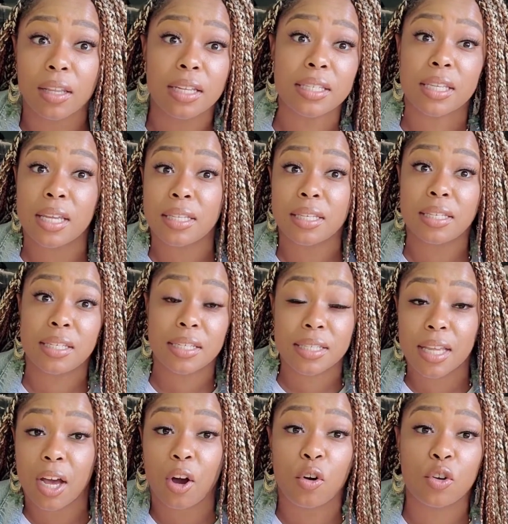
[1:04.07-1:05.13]
these entities
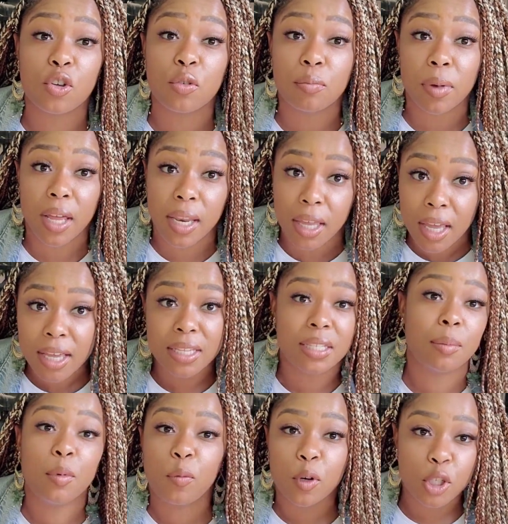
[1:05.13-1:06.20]
that owe you money,
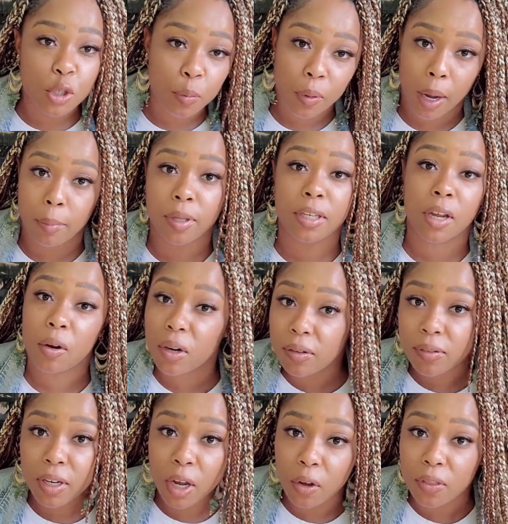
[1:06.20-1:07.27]
some of which you probably don't
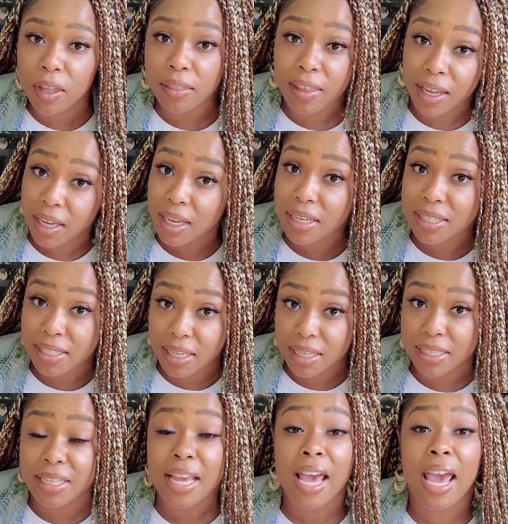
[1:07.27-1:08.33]
even know that they
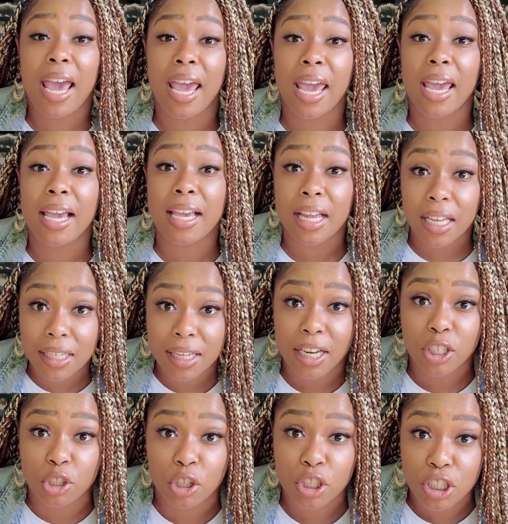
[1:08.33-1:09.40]
exist, and
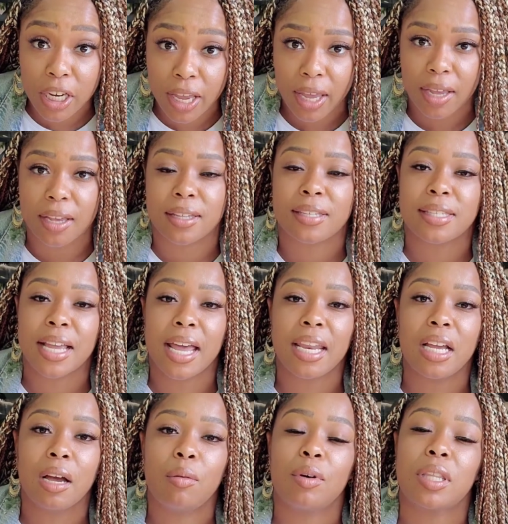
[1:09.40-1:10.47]
collect your check.
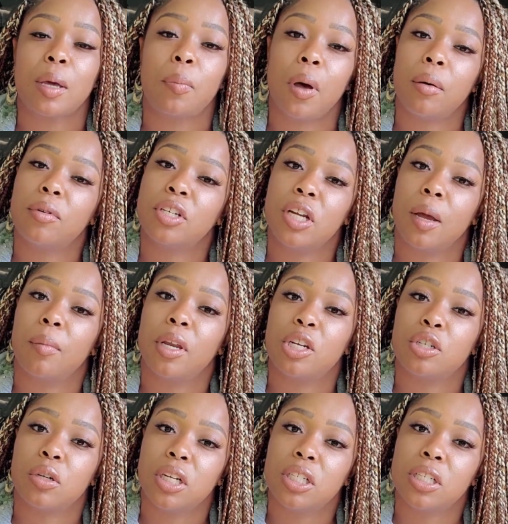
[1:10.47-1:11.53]
Signing up with a publishing
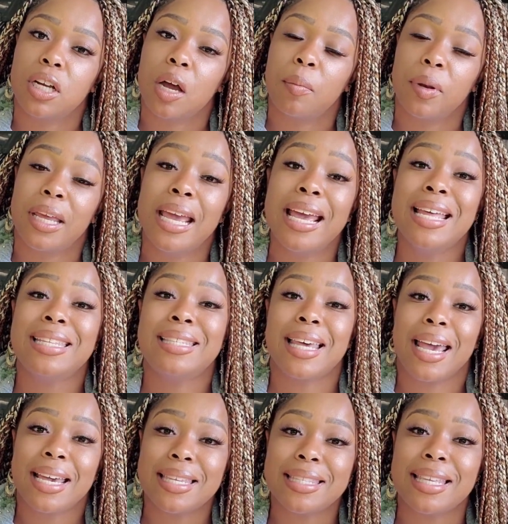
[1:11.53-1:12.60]
administration company
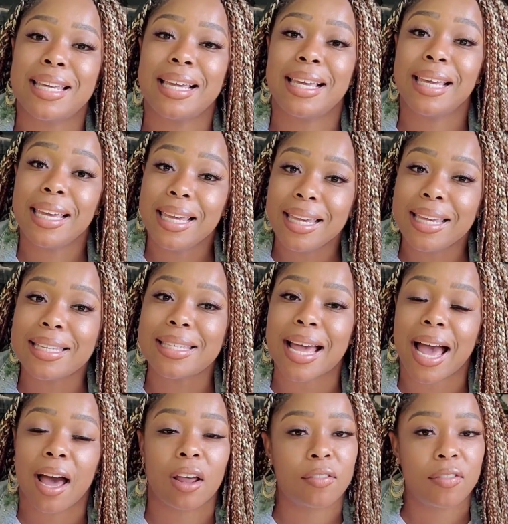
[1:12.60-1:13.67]
takes the ease
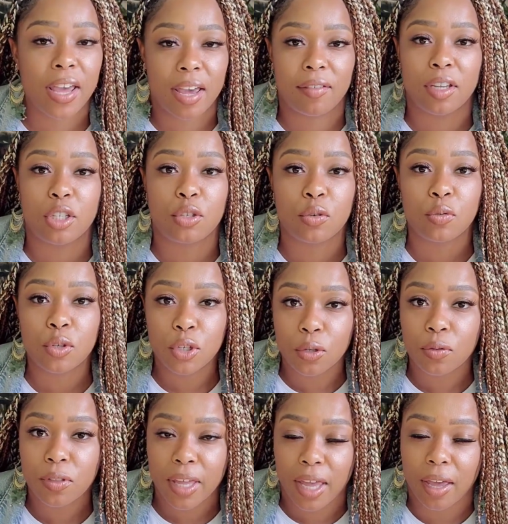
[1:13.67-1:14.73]
out of having to
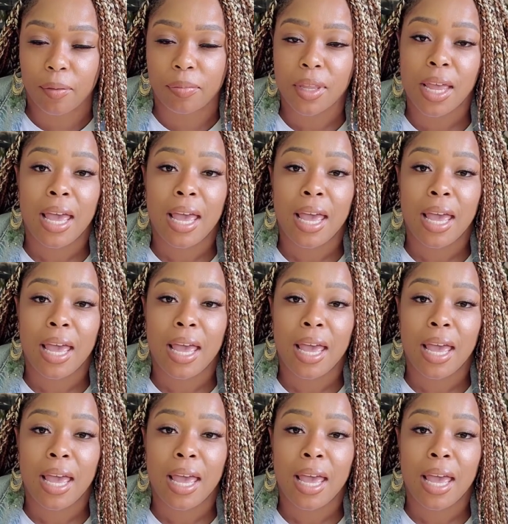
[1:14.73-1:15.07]
do that.